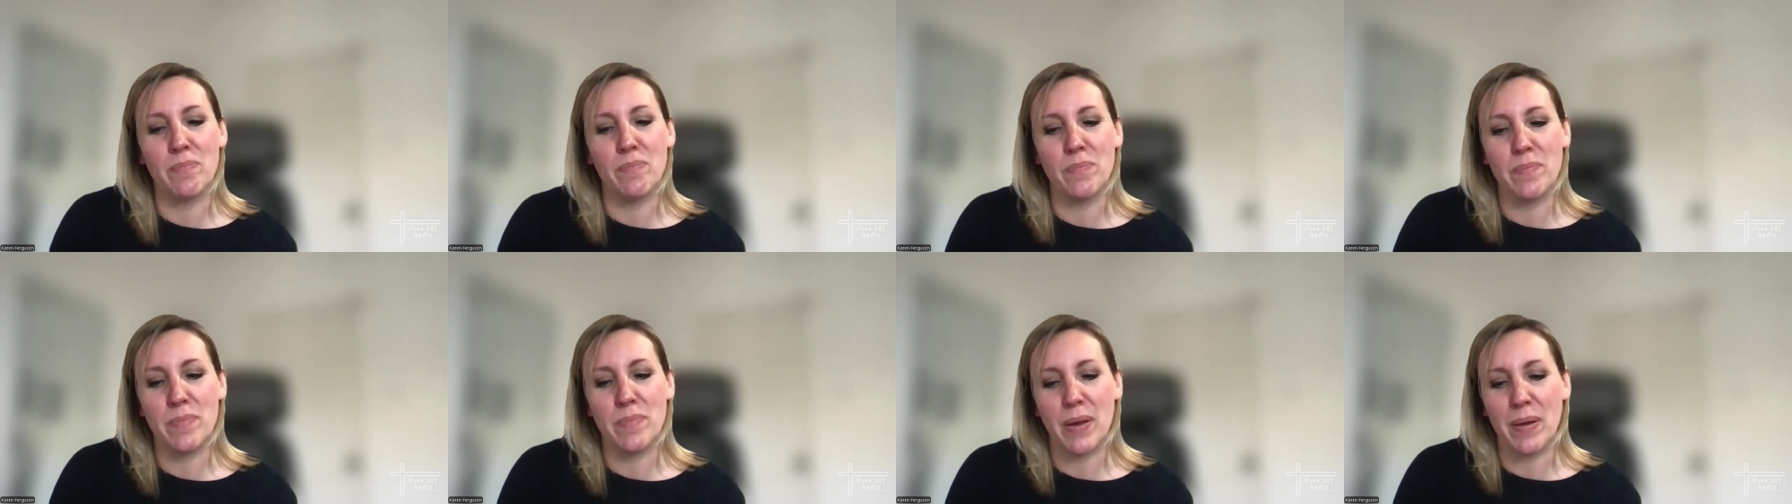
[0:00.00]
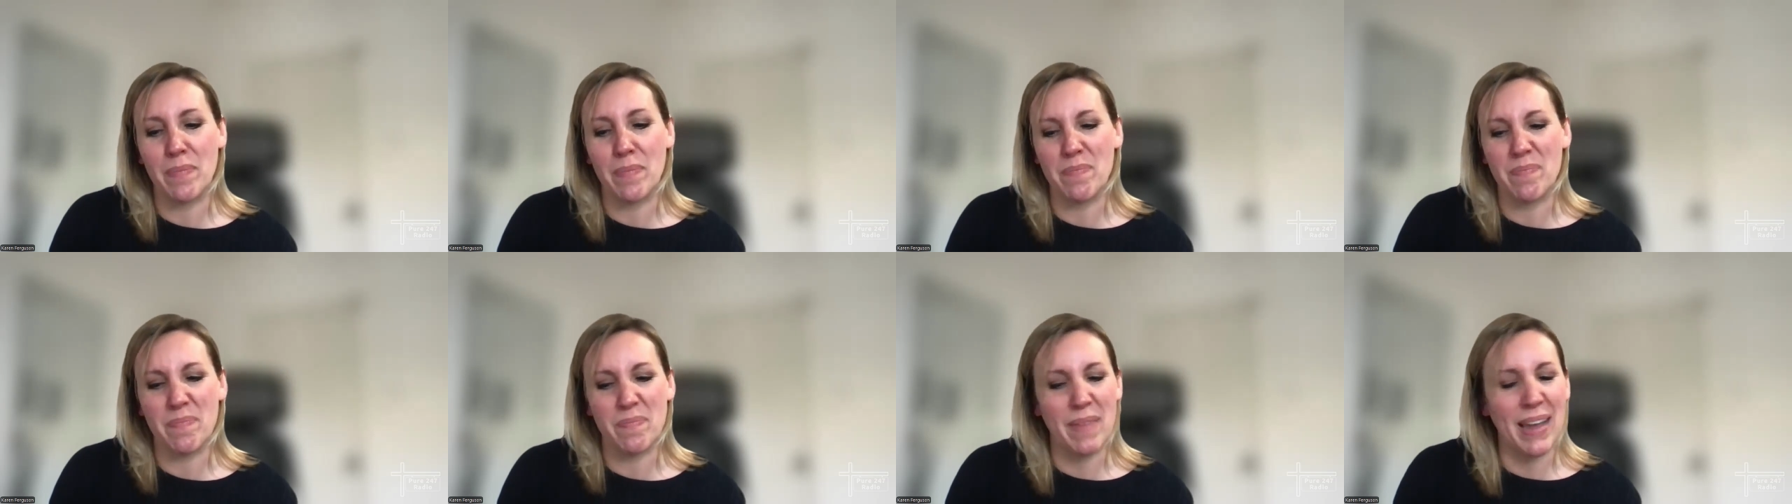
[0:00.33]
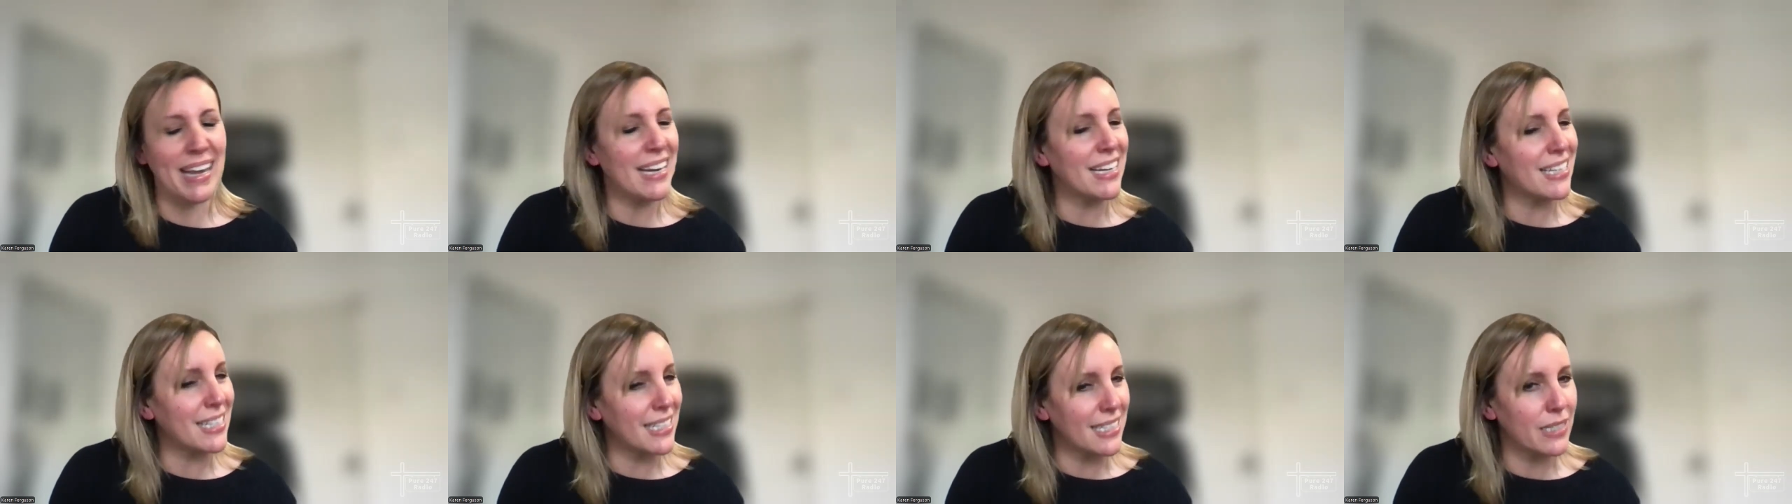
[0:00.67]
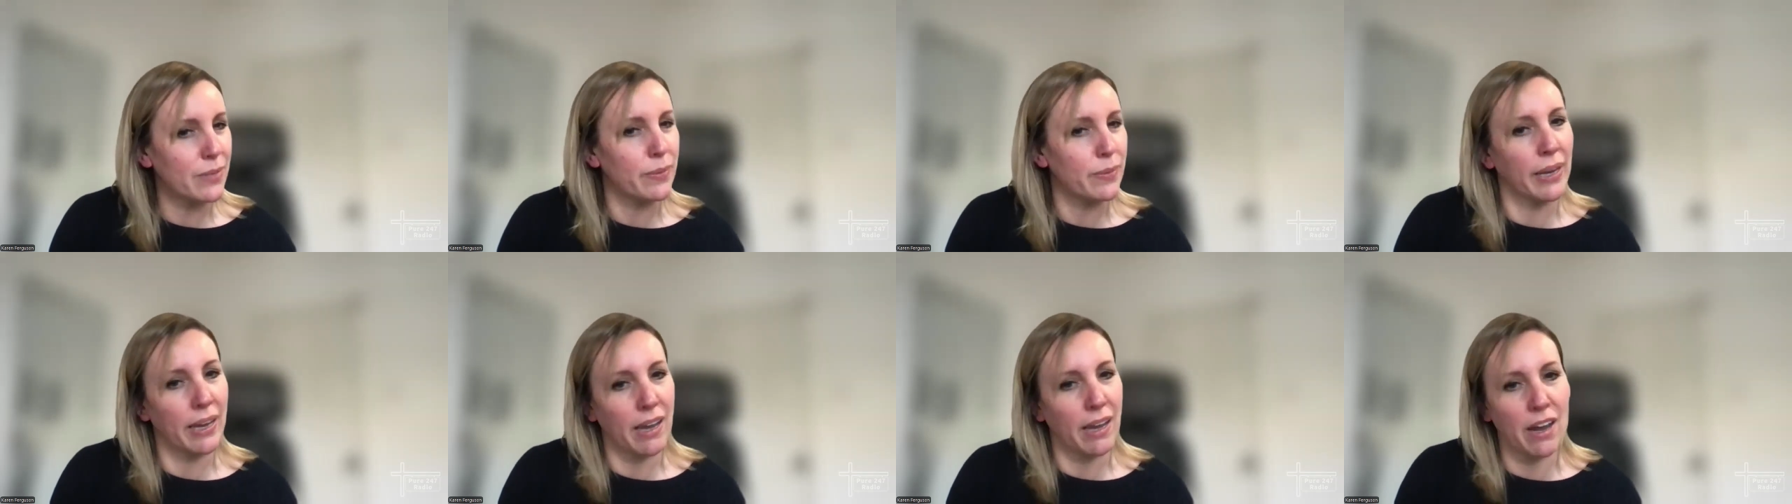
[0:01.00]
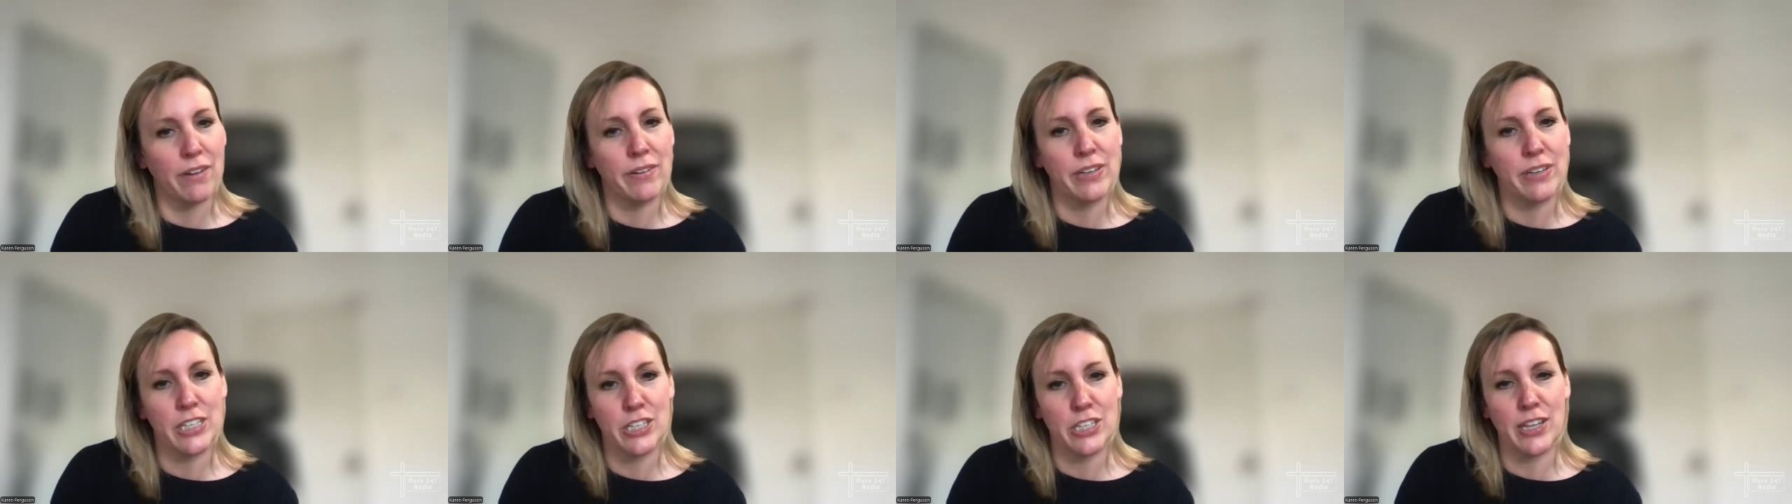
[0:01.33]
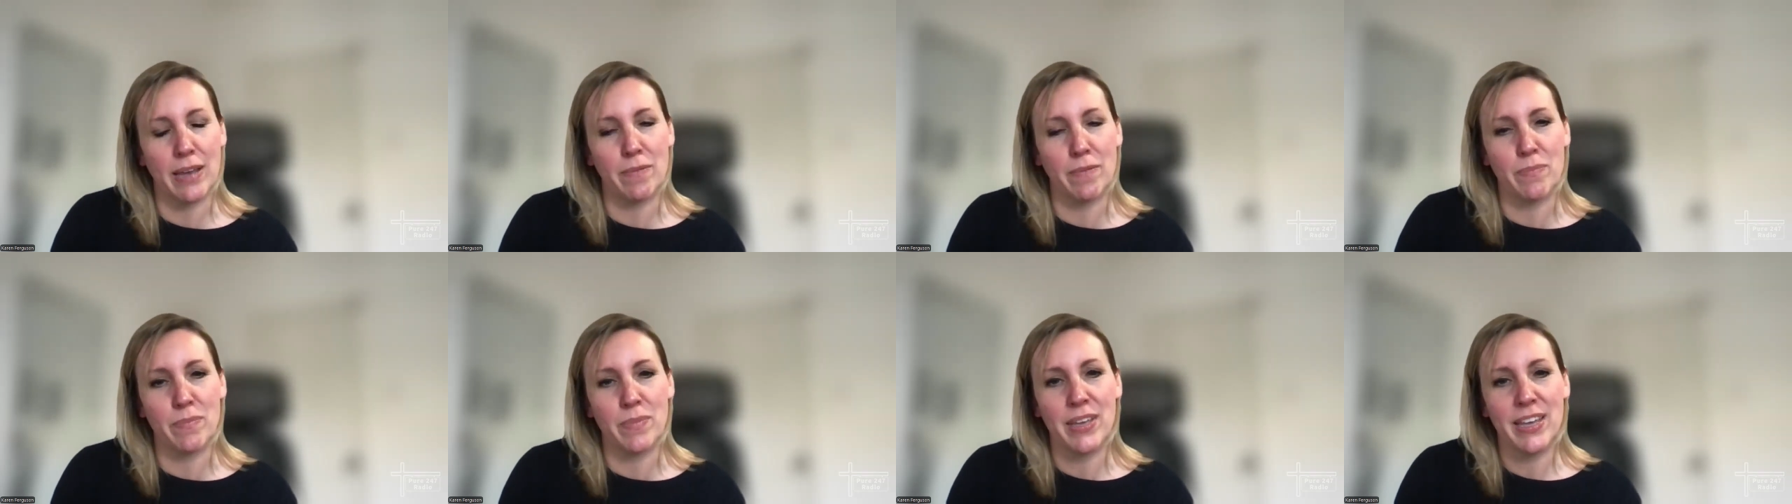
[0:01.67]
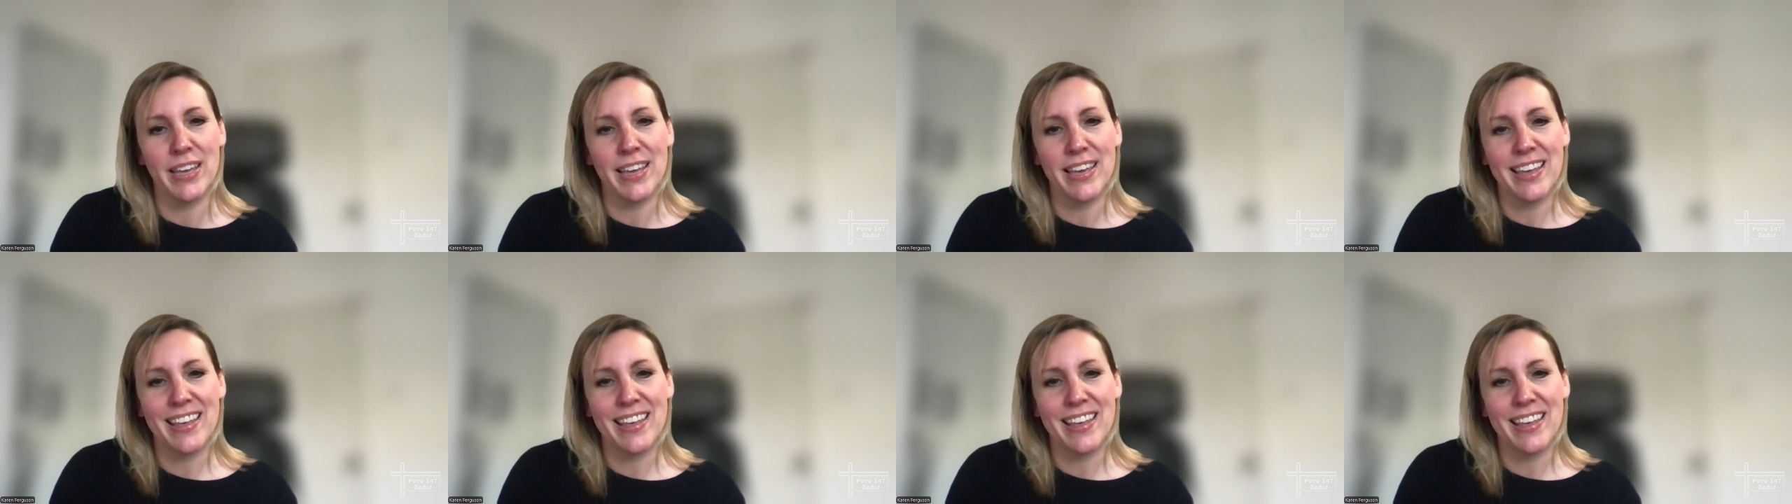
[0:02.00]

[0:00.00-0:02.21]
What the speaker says: but mainly just to encourage them.